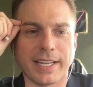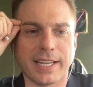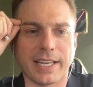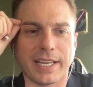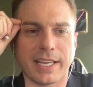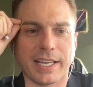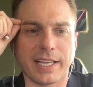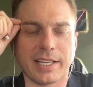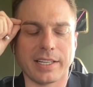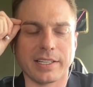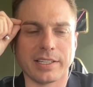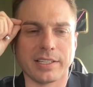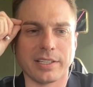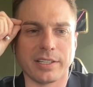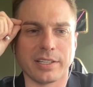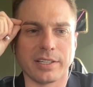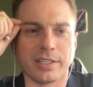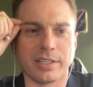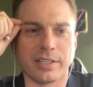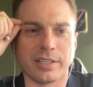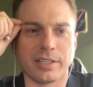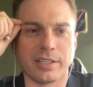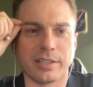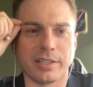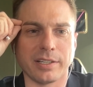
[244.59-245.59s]
and
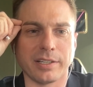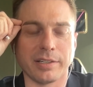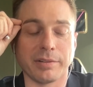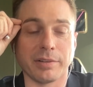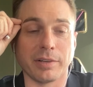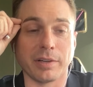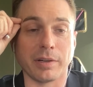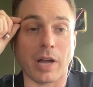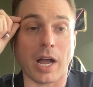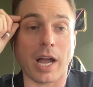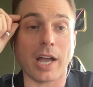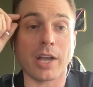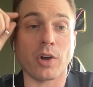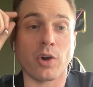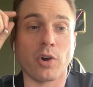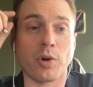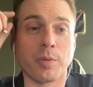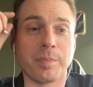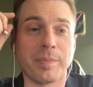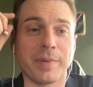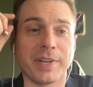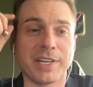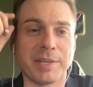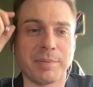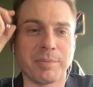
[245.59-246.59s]
I
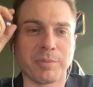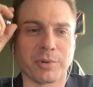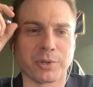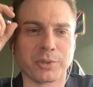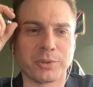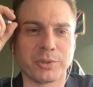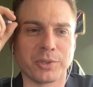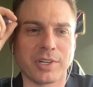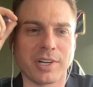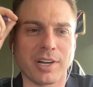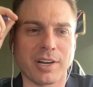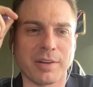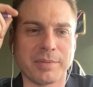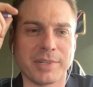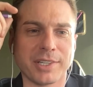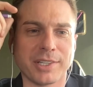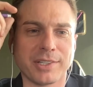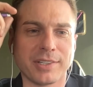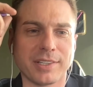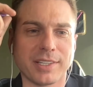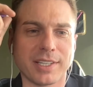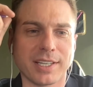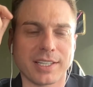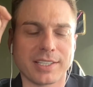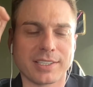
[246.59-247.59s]
hope many more to come in the
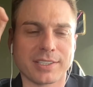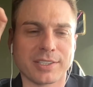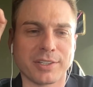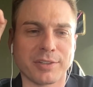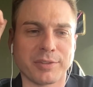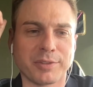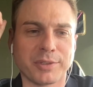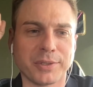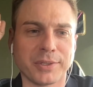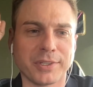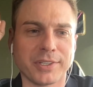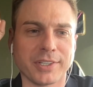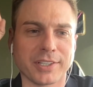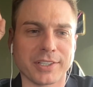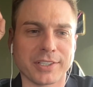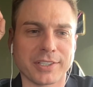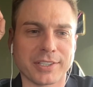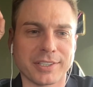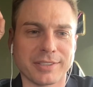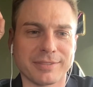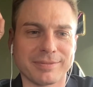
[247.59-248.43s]
next few years.